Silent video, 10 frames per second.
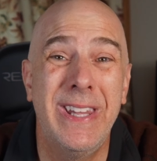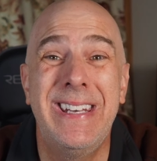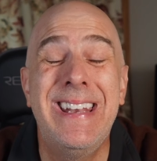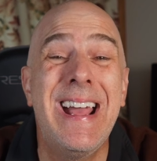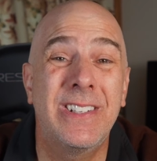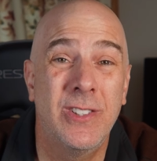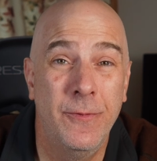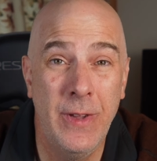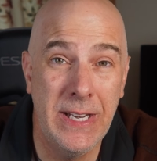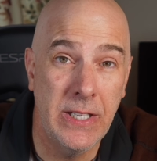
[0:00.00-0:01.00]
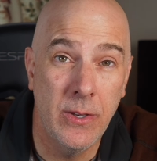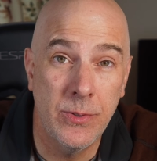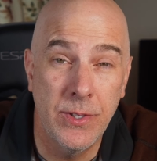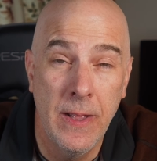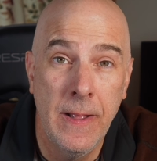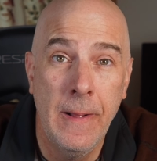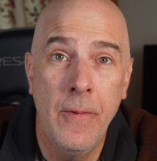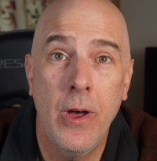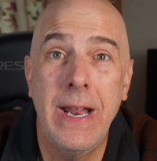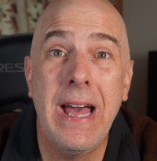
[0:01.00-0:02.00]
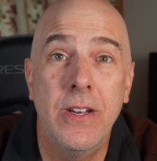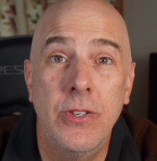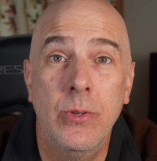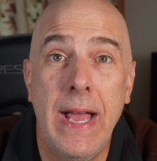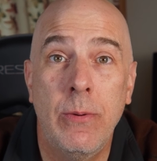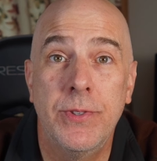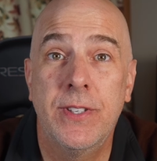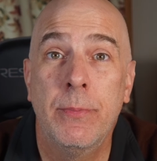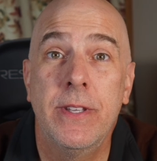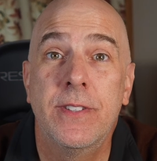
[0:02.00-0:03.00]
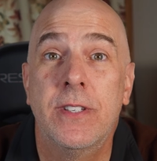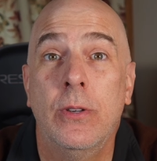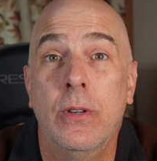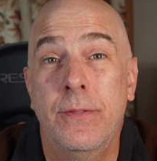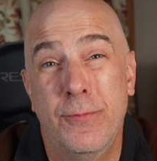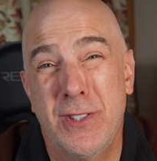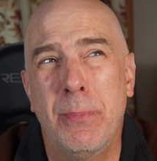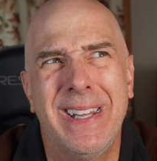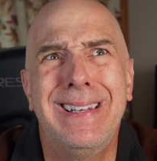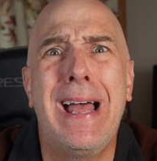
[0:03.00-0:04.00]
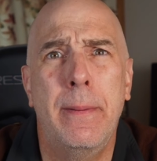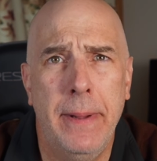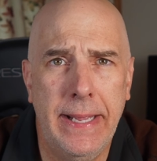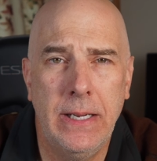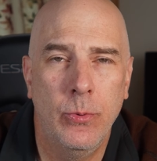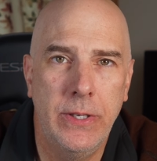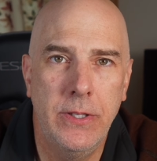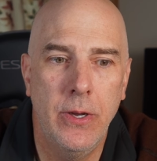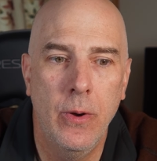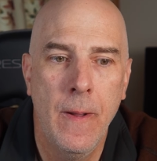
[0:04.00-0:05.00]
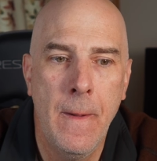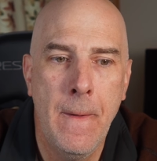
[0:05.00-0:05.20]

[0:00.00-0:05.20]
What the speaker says: of the next videos on how to do that with some of the light painting we do.